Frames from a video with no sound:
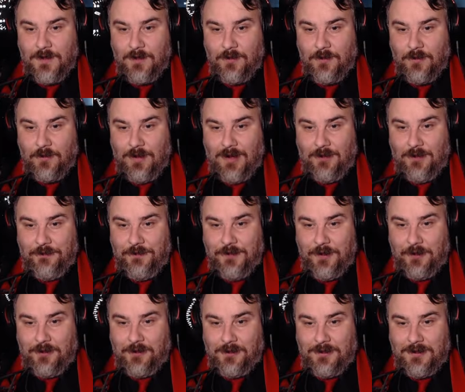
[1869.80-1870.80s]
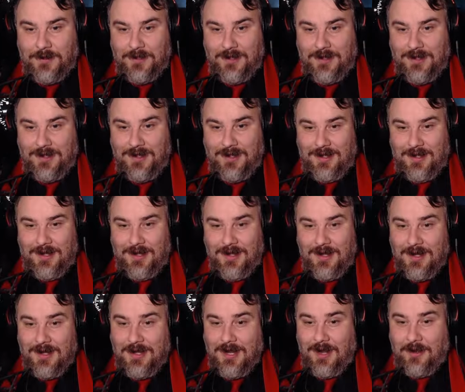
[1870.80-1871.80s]
We're out of fuel.
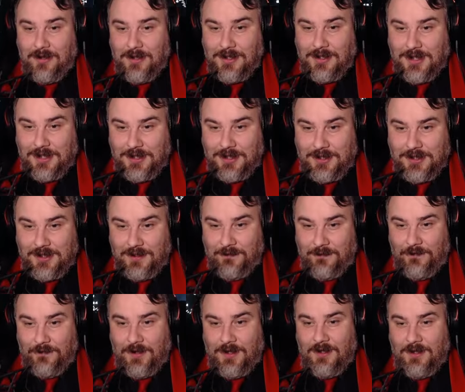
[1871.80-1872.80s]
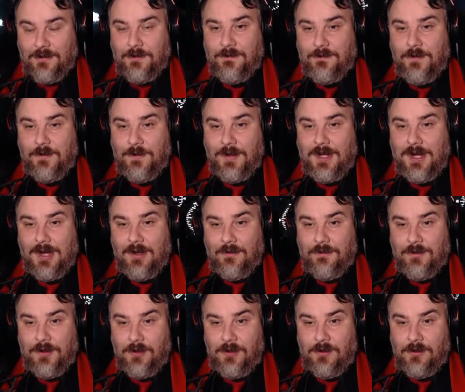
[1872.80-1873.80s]
Now I'm going to teach you something for being out of
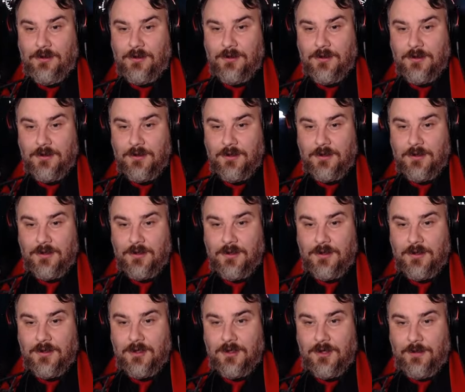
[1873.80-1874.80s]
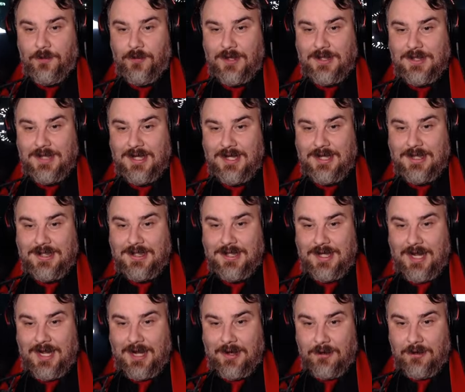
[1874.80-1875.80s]
fuel. You're going to press E to
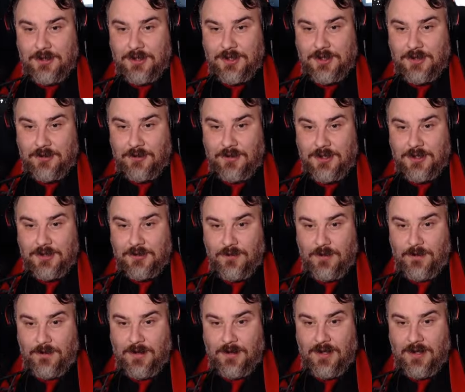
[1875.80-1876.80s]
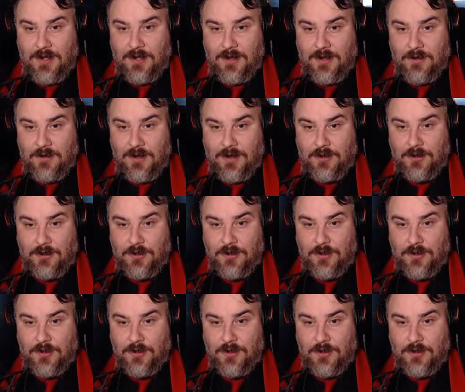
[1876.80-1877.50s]
get out as soon as we're about to hit the ground.